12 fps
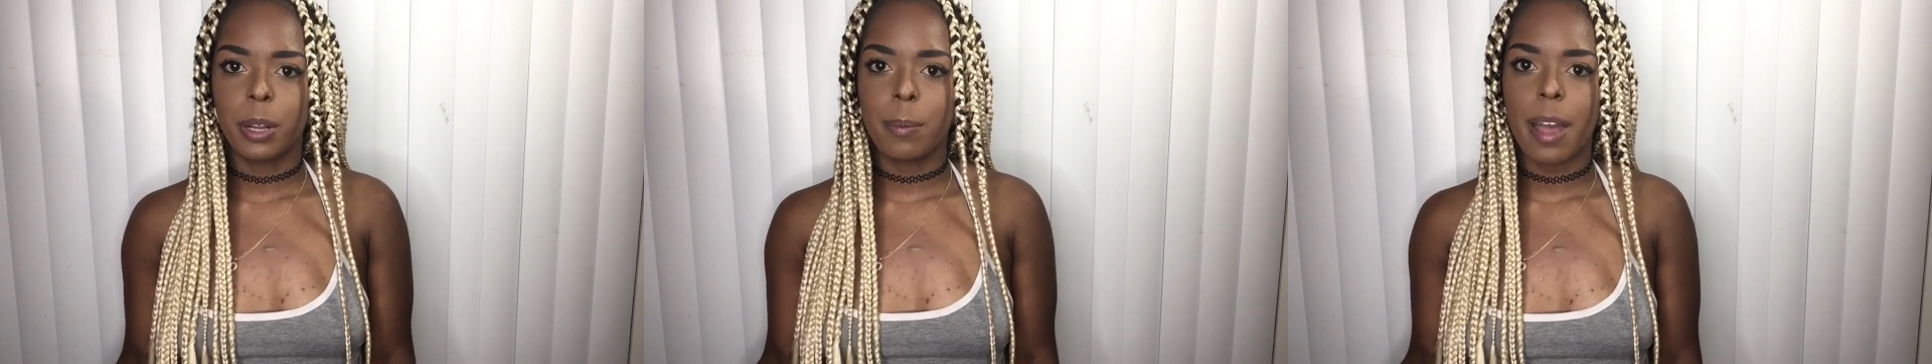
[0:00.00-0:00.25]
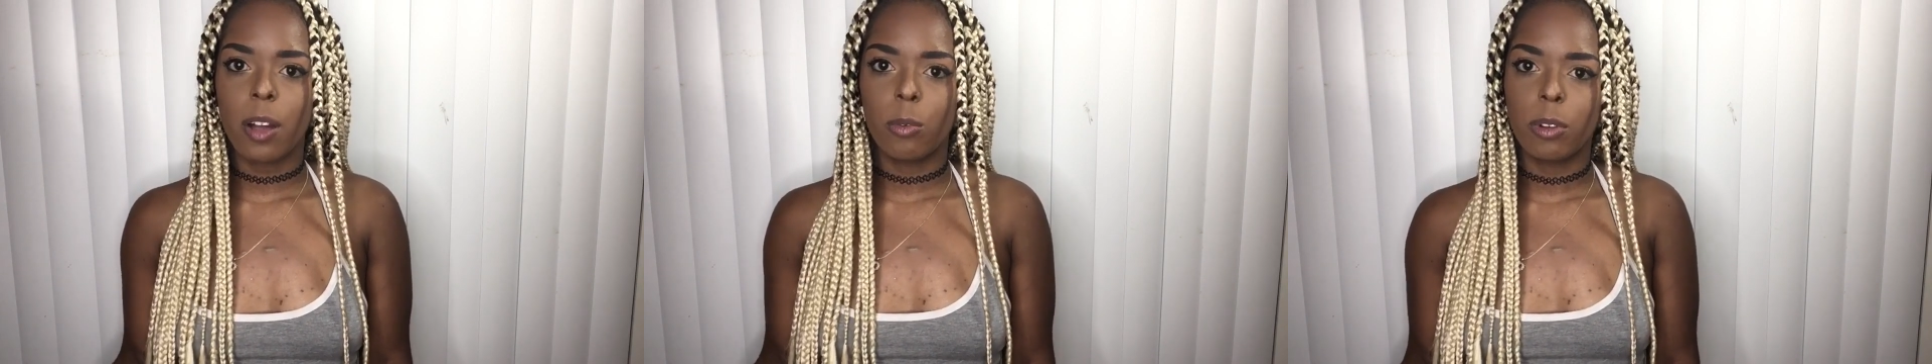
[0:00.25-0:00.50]

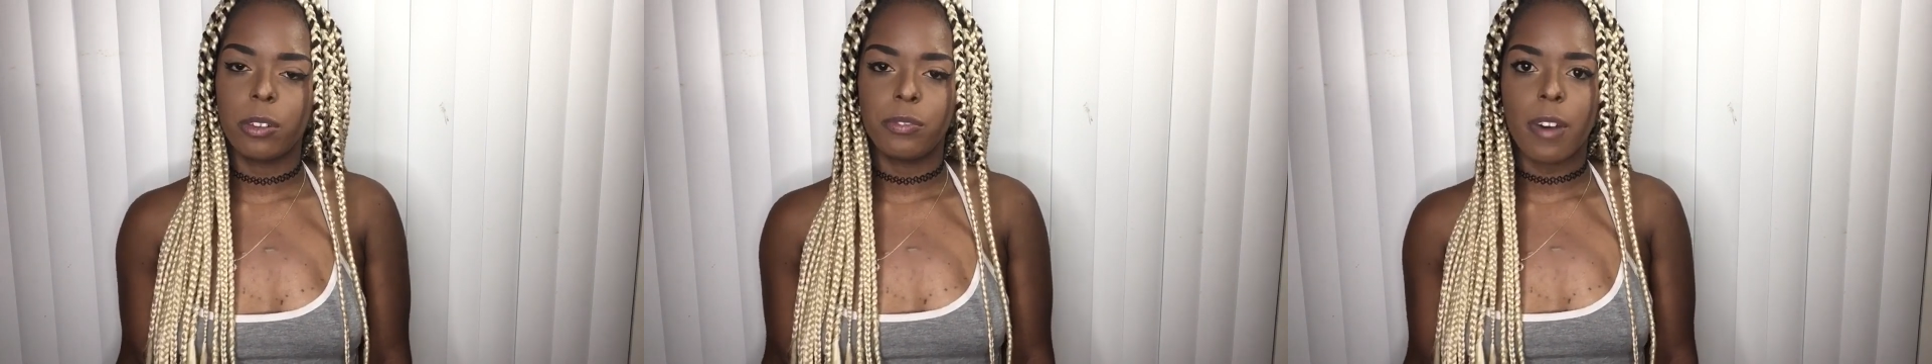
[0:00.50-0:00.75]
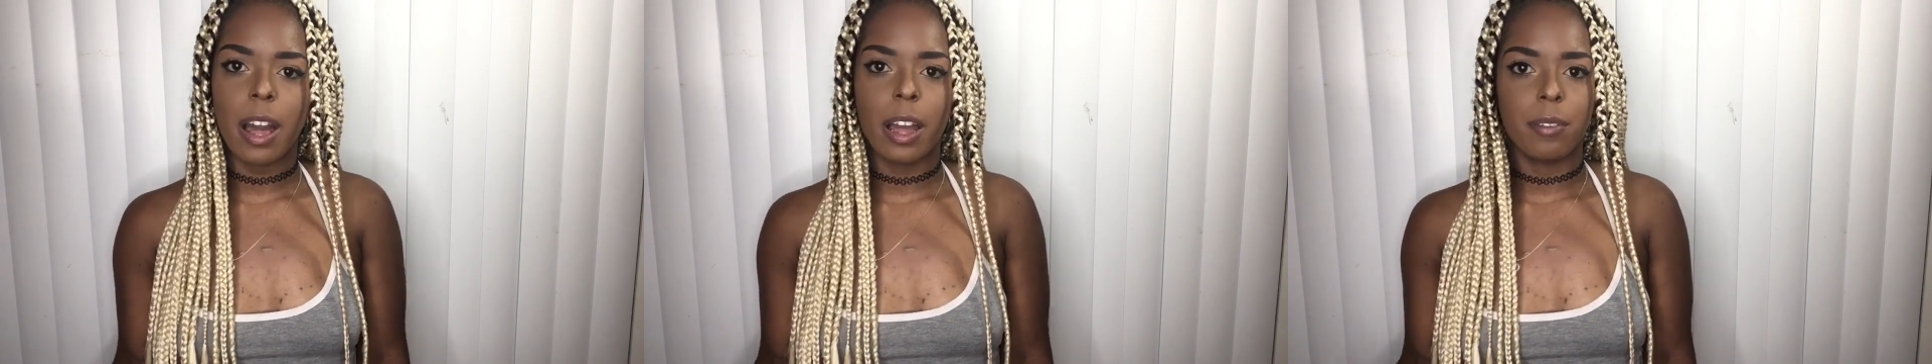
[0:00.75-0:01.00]
Bring back
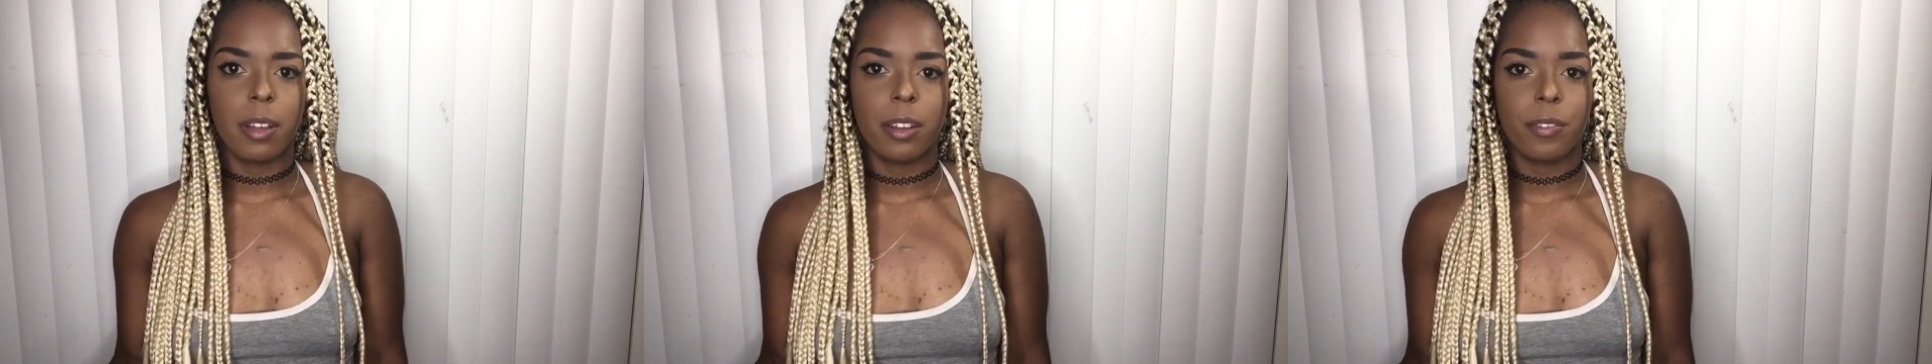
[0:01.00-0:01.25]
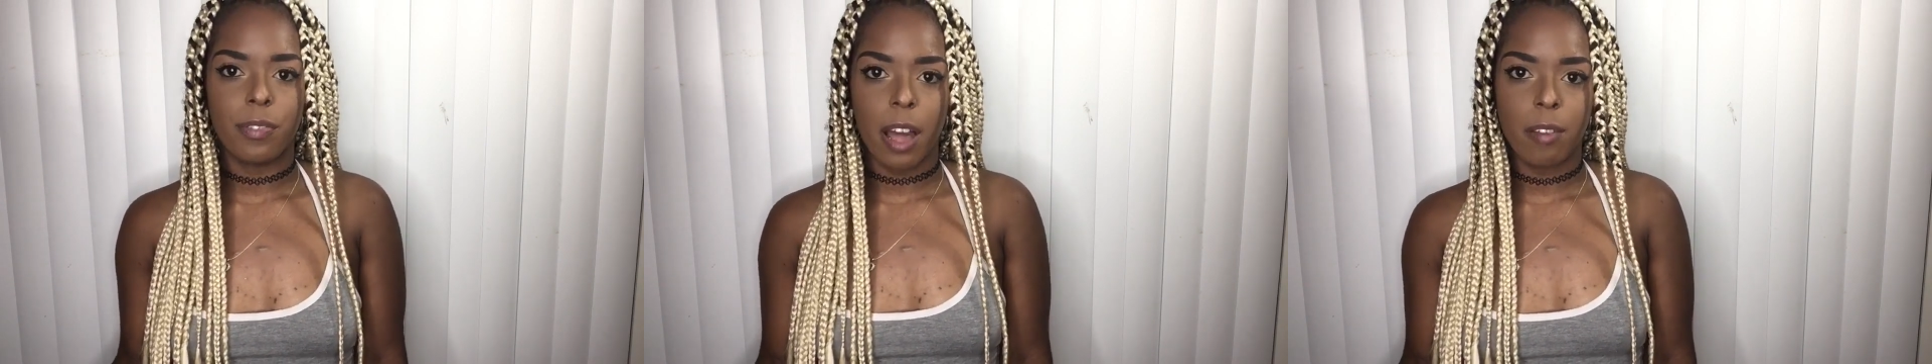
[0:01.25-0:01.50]
1 5
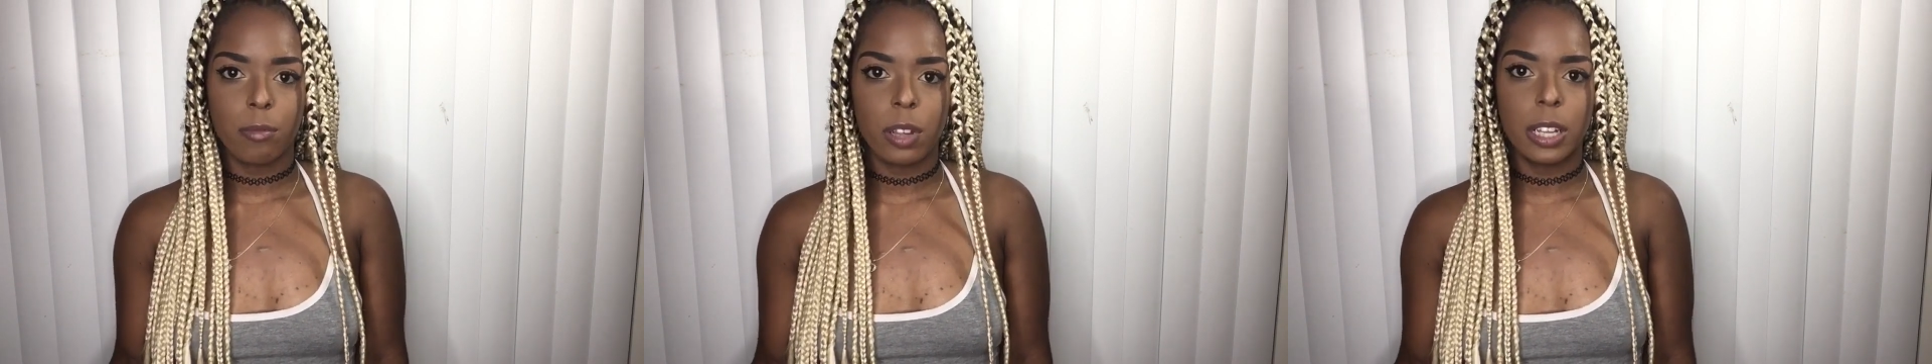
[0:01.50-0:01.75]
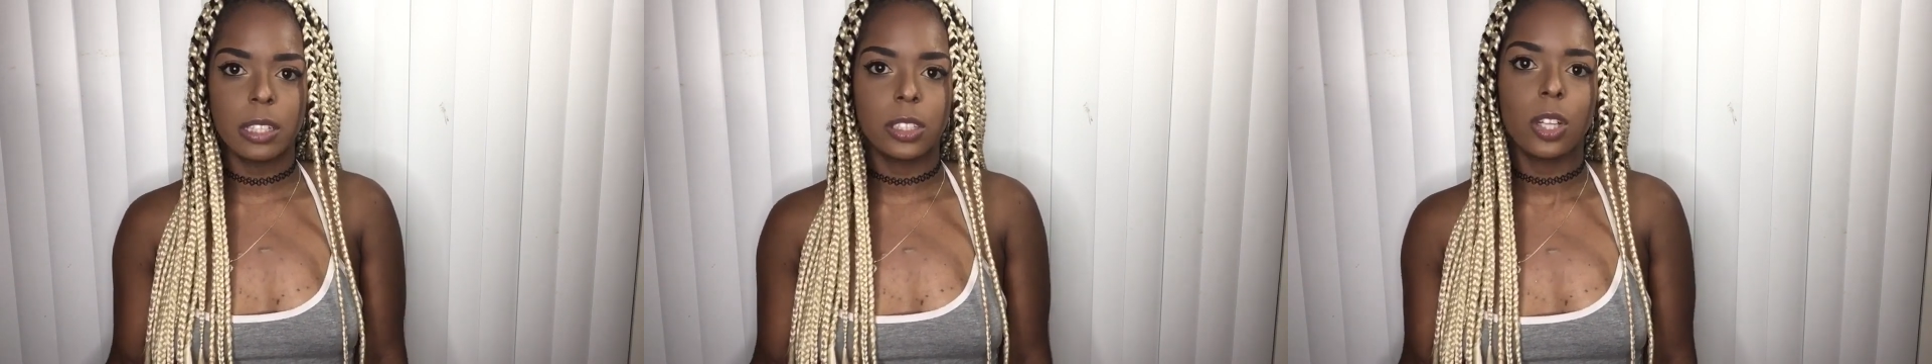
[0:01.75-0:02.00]
and 5
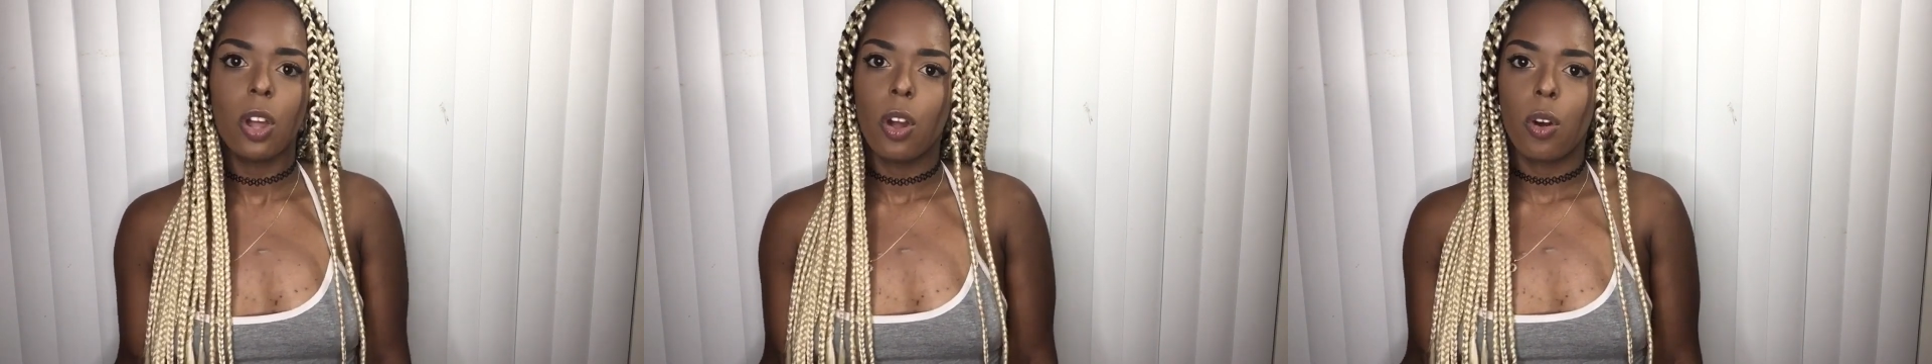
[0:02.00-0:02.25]
ones